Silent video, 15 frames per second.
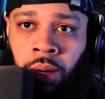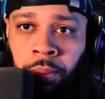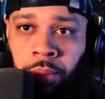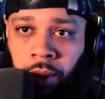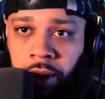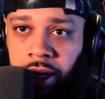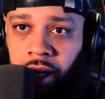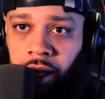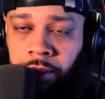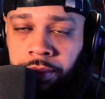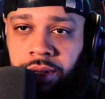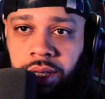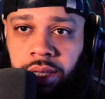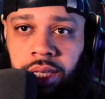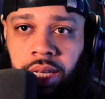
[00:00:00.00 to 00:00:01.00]

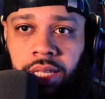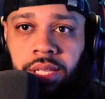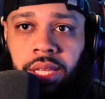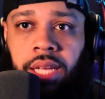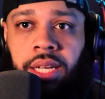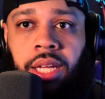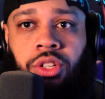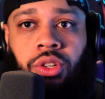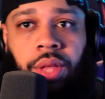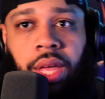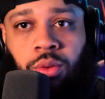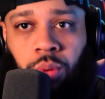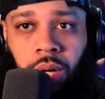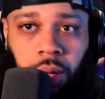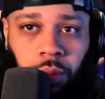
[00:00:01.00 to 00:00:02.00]
preamps and things of that nature,
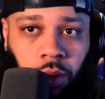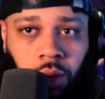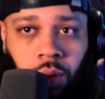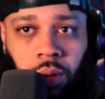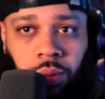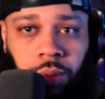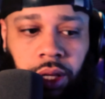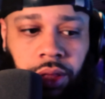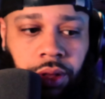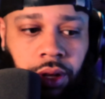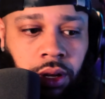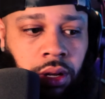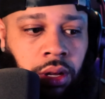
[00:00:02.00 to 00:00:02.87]
that's what I record with.